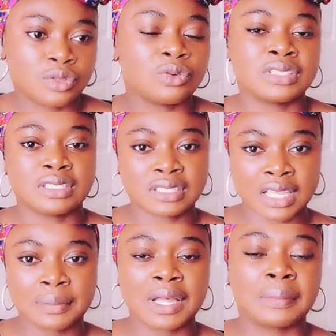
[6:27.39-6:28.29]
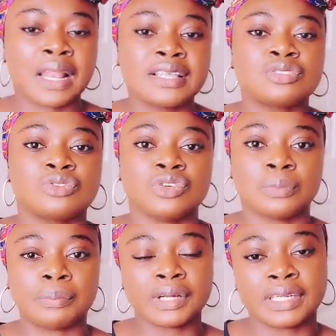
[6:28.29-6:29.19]
So the same applies to
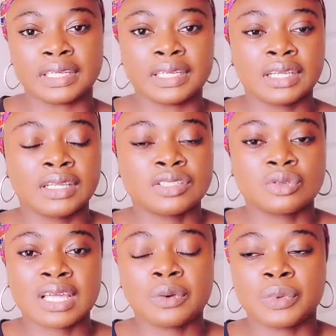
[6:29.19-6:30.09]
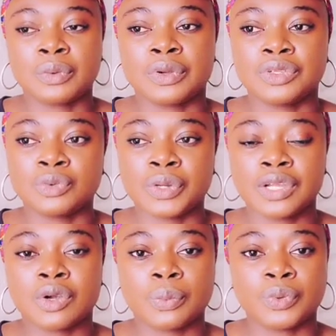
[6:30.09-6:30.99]
your body. So that way, when you
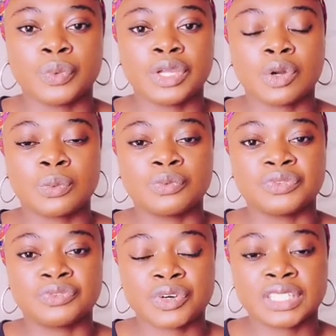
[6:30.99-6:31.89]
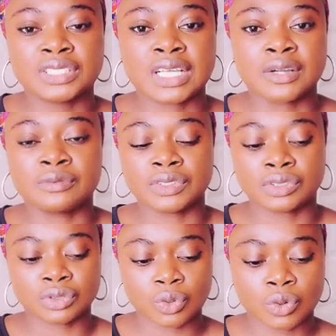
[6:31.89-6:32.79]
wake up refreshed and
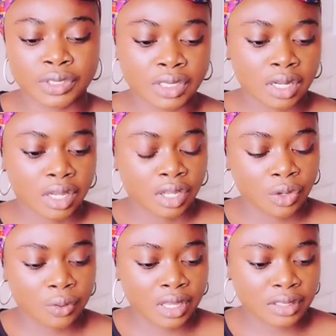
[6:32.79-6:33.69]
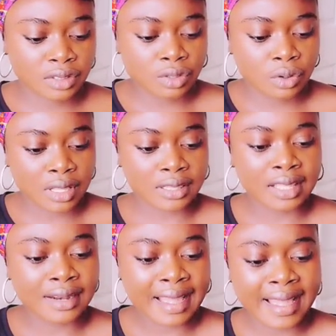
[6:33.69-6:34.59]
restored. Okay, so
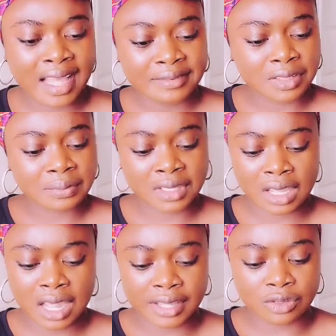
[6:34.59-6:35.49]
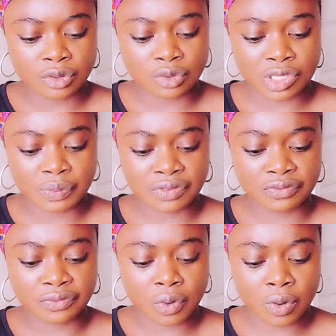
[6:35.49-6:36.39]
then I have something I use
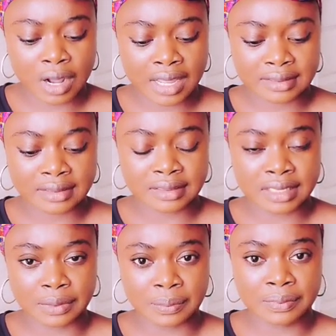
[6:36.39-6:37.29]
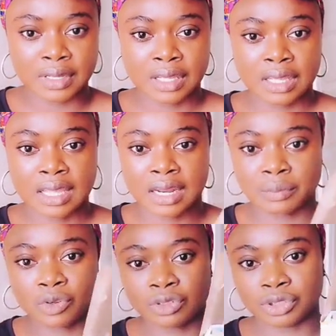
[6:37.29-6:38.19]
before I sleep, and
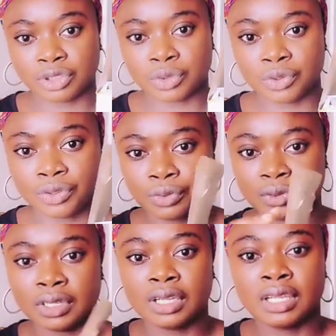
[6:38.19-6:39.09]
I'm gonna show you.